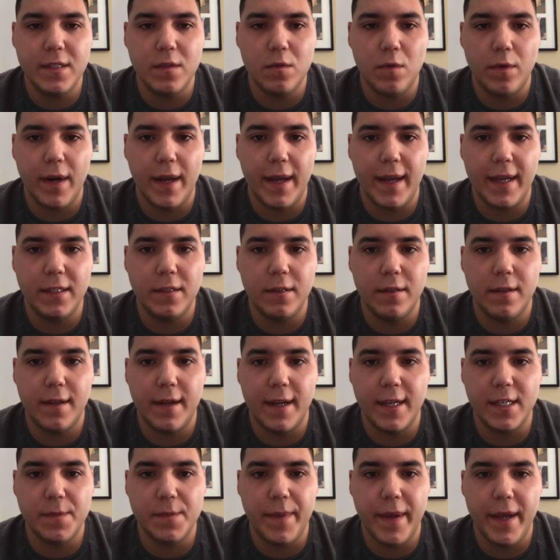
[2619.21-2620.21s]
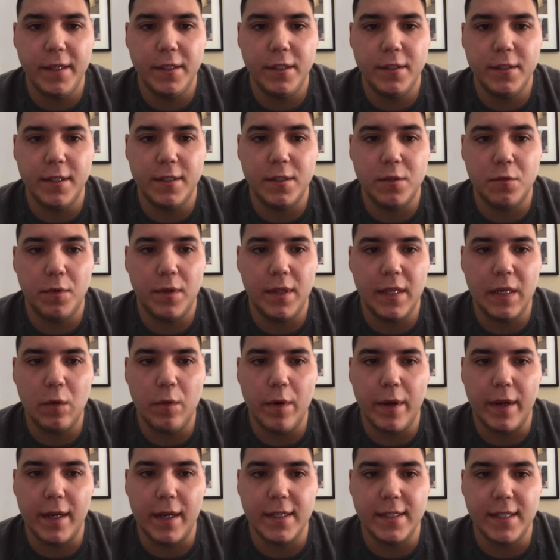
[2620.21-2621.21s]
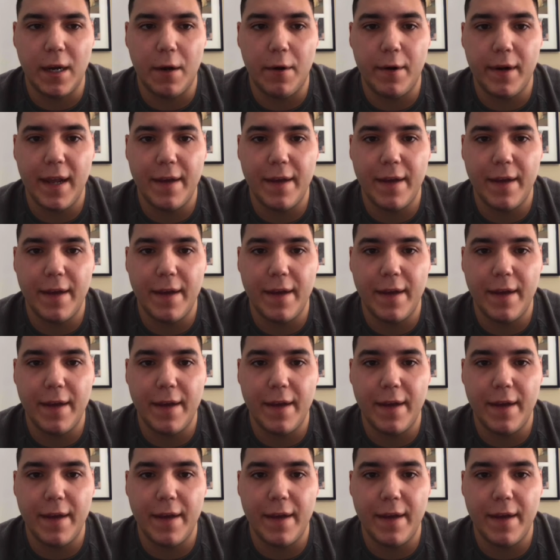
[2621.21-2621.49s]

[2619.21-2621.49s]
when I get to the next pages, it's really quick because I already